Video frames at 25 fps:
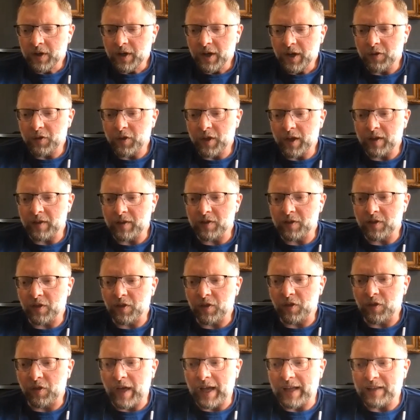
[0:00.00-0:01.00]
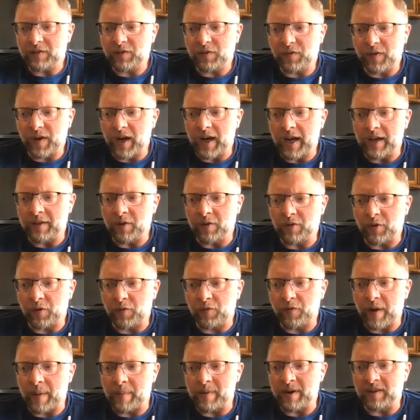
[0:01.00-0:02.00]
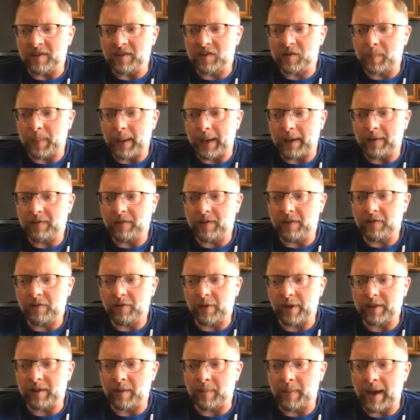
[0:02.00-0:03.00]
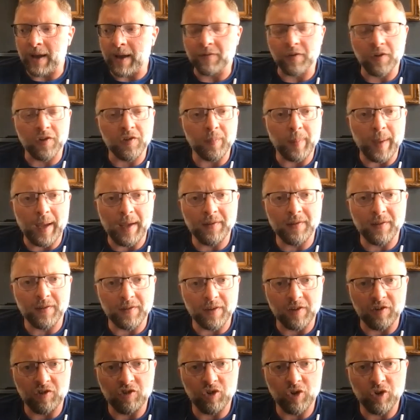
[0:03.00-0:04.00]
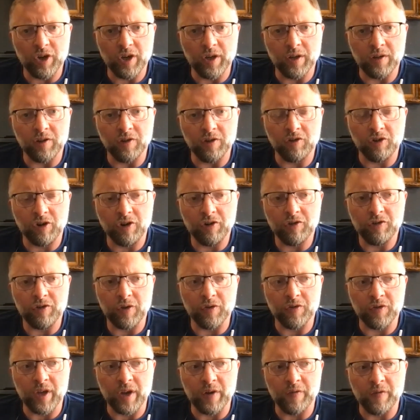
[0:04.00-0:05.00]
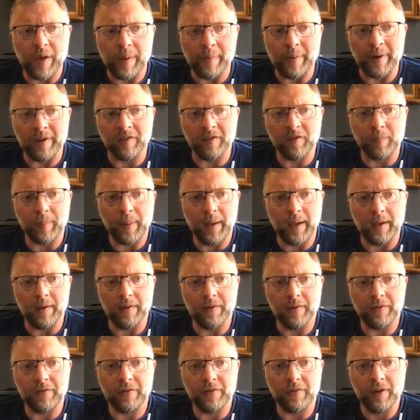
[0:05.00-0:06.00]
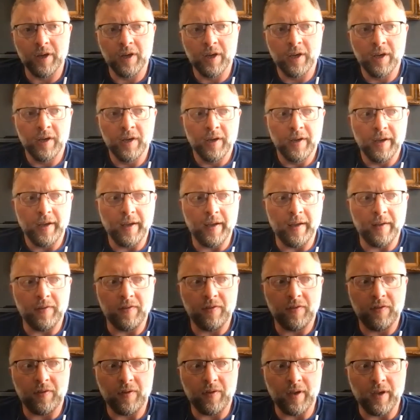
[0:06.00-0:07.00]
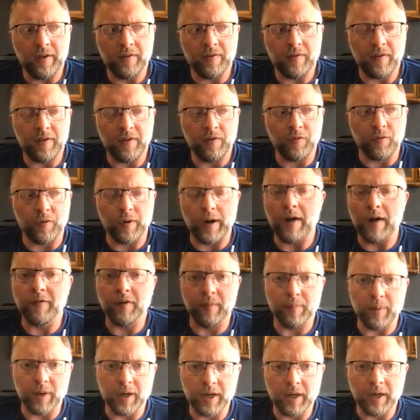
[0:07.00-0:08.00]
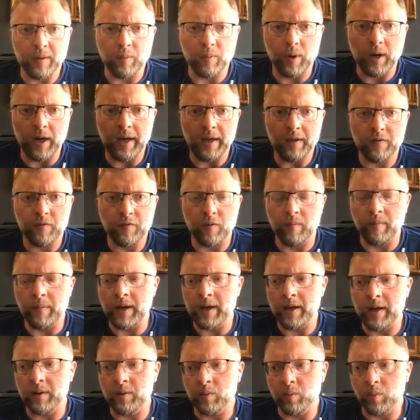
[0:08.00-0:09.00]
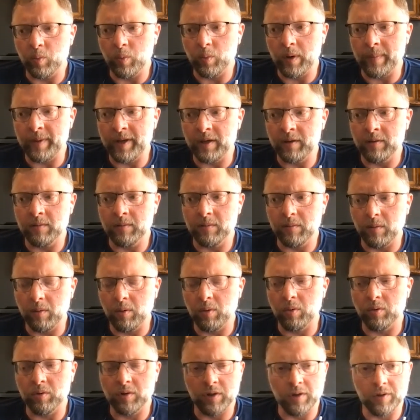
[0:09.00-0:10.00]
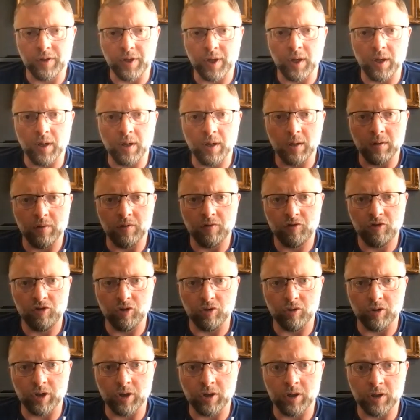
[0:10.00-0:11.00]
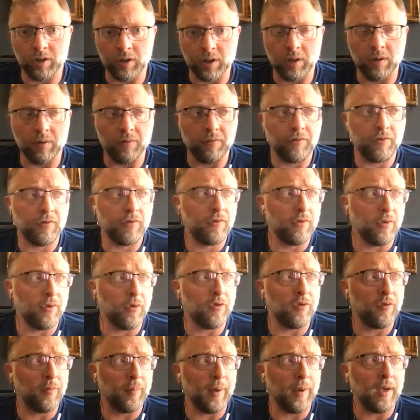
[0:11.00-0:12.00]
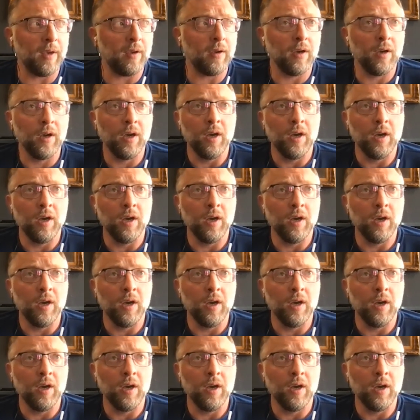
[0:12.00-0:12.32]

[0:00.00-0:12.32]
I think that's fine. Those are feminine spaces. Let them have their spaces. They should. The church, though, is not a feminine space. Mm-hmm. It's it's it's for everybody, right? It's for men, women, old, young, children, adults, so to speak.